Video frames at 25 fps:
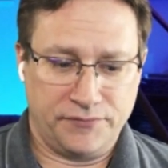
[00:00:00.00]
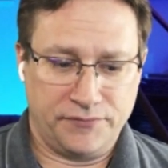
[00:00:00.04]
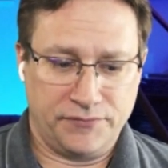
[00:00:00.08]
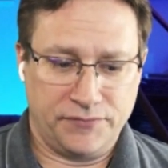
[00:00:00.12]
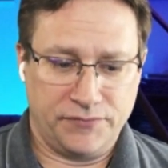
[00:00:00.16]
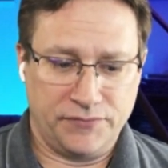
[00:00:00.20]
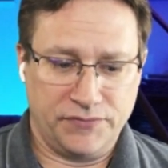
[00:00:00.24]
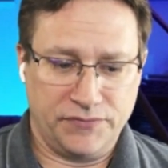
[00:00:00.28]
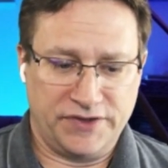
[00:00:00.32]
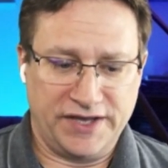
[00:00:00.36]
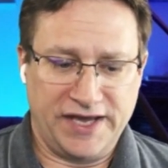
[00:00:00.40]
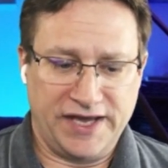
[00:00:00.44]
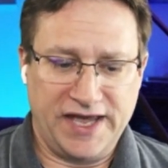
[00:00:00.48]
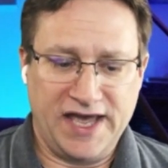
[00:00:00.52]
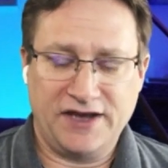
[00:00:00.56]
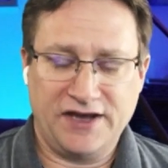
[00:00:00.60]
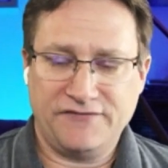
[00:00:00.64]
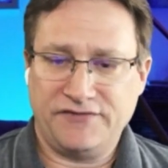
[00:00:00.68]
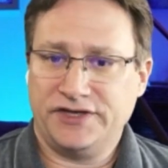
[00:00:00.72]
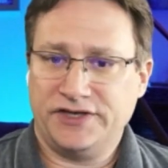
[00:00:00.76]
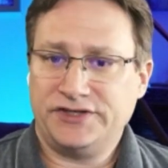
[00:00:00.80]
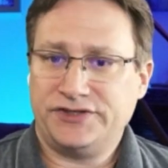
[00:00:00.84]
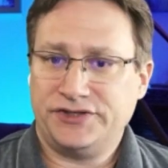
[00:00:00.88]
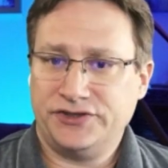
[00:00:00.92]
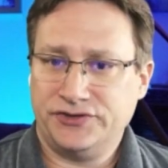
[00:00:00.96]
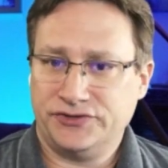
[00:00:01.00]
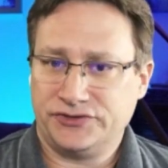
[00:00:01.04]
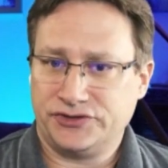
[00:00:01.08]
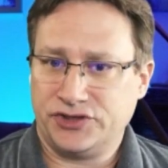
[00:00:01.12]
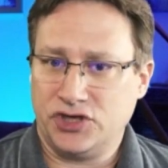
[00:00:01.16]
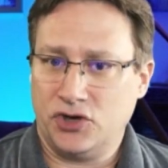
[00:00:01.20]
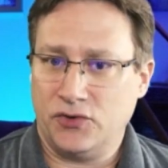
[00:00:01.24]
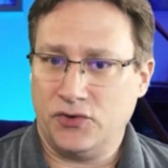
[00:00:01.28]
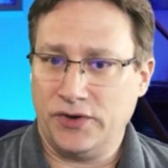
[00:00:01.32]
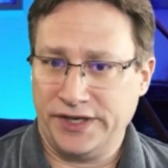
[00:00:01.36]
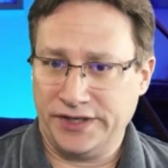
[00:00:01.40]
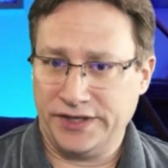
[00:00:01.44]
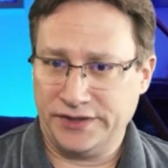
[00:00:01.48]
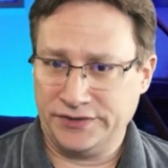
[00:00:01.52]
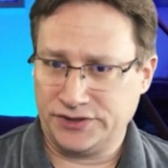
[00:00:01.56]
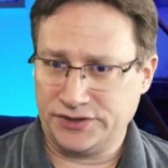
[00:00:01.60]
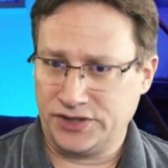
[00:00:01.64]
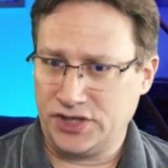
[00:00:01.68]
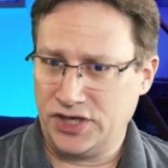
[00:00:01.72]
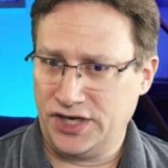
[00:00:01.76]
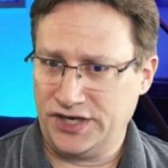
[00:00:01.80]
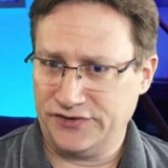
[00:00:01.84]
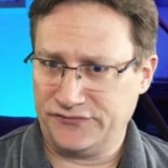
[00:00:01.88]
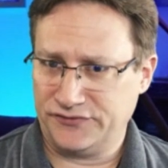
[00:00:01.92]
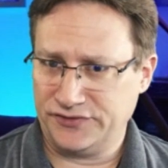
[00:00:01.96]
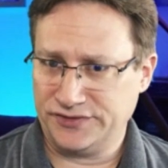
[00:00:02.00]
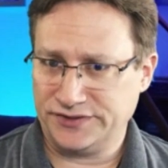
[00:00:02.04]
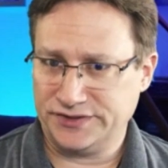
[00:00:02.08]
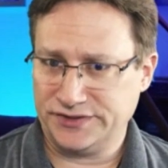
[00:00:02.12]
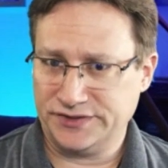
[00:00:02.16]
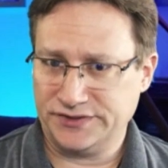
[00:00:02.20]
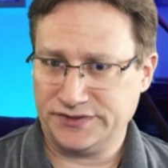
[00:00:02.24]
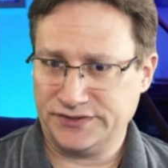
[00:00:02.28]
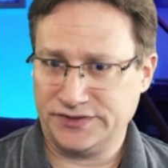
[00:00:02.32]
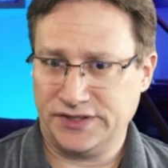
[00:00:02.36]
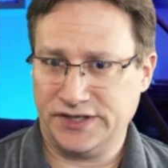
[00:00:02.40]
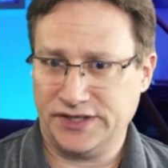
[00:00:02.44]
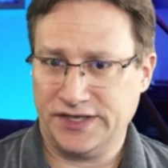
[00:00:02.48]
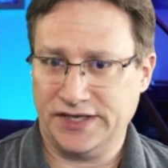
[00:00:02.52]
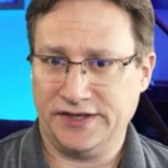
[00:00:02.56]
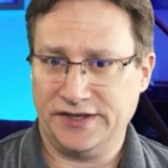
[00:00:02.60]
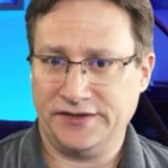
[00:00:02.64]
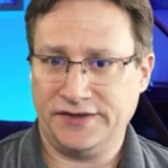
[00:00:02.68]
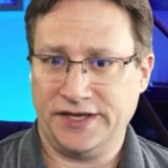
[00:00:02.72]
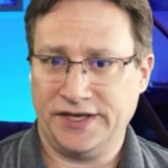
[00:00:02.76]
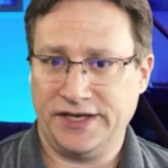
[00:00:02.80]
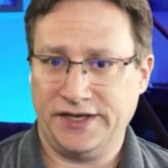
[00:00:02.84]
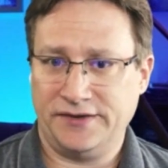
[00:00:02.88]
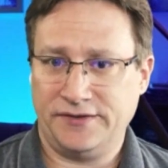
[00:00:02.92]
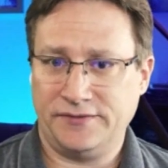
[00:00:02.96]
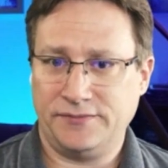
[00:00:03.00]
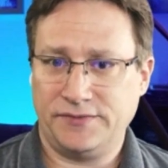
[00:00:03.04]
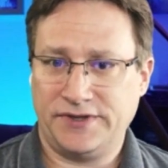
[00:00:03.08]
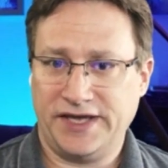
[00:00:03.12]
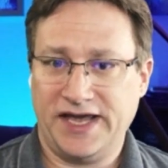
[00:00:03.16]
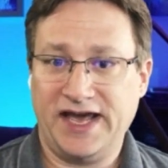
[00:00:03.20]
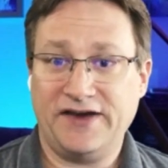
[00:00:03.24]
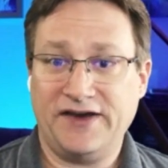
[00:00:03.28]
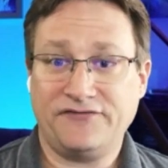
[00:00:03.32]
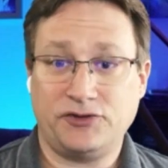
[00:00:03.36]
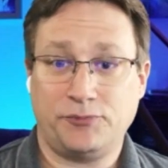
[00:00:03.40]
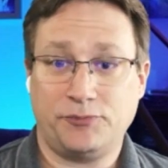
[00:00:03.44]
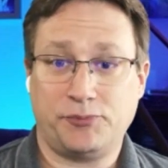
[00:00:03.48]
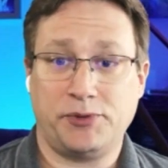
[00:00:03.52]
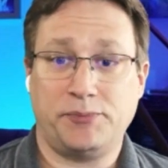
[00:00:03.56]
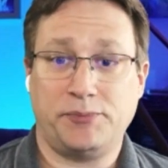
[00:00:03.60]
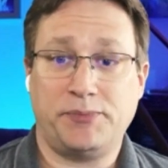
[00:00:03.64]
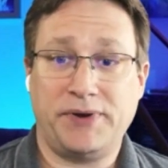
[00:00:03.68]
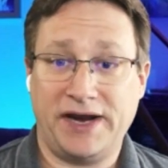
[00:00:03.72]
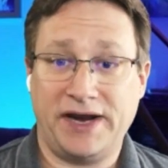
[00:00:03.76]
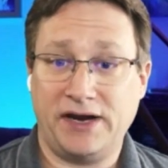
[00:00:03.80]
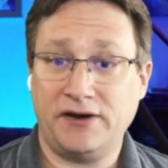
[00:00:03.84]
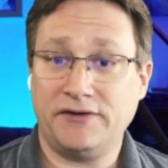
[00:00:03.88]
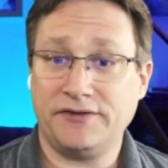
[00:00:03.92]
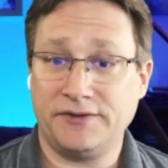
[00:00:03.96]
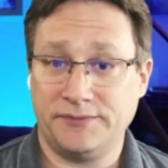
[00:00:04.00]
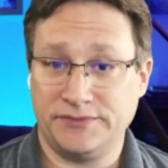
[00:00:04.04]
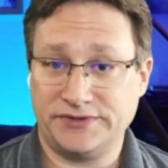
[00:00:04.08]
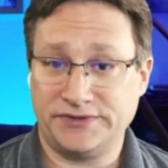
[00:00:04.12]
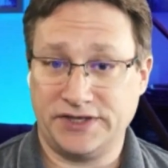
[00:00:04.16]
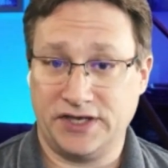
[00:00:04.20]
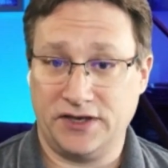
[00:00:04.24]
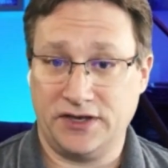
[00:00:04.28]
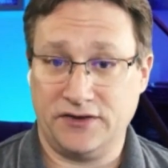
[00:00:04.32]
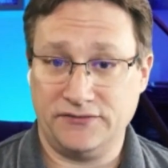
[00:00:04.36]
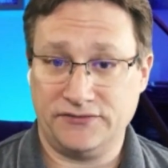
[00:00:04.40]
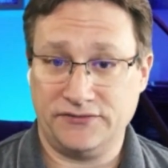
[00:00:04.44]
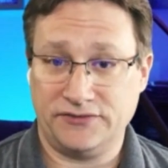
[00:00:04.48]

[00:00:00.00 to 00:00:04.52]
they have issues going into conferences and they they have to prepare themselves